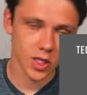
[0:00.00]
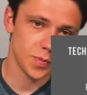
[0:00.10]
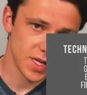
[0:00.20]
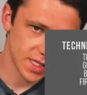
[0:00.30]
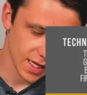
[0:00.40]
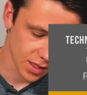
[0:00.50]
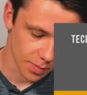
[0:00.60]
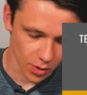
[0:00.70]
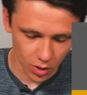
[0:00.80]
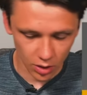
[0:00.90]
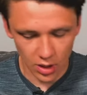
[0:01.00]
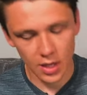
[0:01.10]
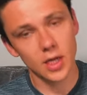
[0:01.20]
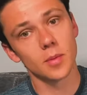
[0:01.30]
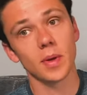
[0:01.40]
Speed to get the ball,
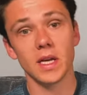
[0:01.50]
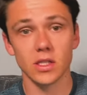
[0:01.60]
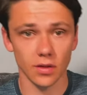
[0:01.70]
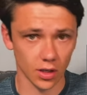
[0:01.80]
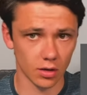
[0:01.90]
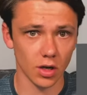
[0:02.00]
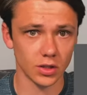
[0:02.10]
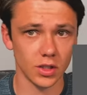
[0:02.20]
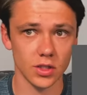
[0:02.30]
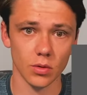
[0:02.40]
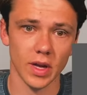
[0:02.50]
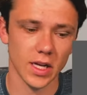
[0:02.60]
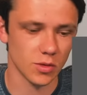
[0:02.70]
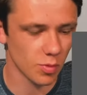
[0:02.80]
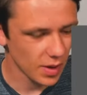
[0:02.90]
pace on the crosses,
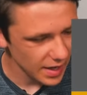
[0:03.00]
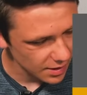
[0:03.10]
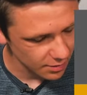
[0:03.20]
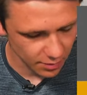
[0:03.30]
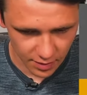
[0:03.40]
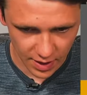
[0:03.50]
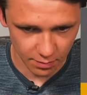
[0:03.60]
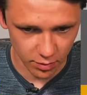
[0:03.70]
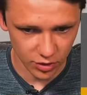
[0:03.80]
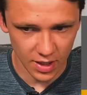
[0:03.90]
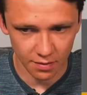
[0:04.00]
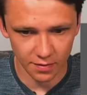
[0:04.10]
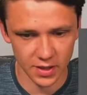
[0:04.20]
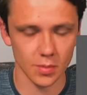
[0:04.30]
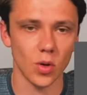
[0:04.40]
okay, so if we're trying to
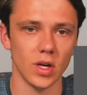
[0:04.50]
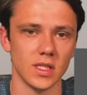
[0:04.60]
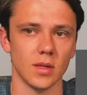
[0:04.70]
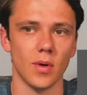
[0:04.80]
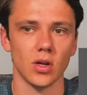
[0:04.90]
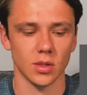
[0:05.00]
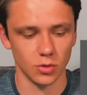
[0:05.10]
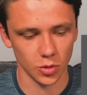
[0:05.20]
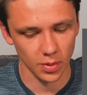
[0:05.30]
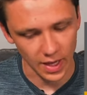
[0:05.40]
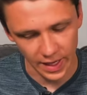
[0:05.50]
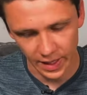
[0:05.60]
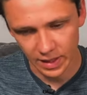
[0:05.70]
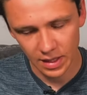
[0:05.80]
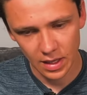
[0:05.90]
fizz the ball into the box, I'm just playing
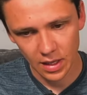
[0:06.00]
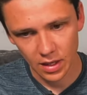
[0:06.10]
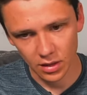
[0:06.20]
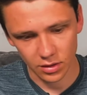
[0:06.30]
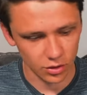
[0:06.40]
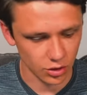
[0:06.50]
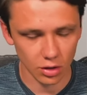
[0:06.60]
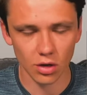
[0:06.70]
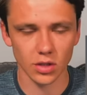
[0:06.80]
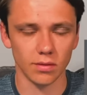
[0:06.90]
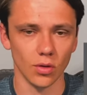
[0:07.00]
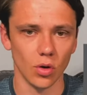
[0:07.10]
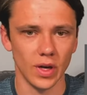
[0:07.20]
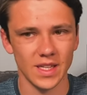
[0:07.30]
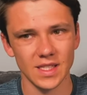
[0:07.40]
it just across the
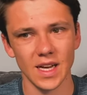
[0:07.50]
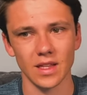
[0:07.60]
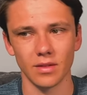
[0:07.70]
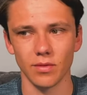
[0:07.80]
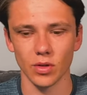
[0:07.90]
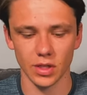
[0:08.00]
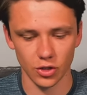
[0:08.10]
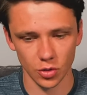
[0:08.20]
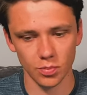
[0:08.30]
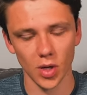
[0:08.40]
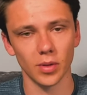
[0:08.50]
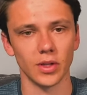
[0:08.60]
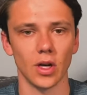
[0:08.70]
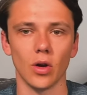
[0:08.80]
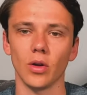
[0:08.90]
floor, inside of the foot, and it's just
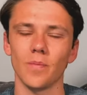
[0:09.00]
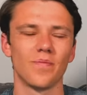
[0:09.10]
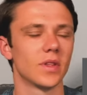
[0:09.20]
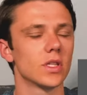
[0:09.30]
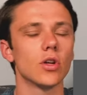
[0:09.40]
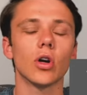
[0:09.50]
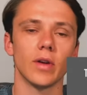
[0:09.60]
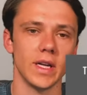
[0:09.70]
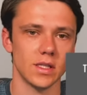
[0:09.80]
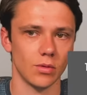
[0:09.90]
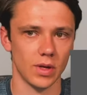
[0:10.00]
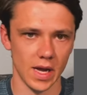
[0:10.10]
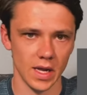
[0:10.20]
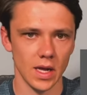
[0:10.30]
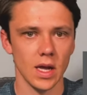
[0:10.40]
bobbling along. It's not great, okay?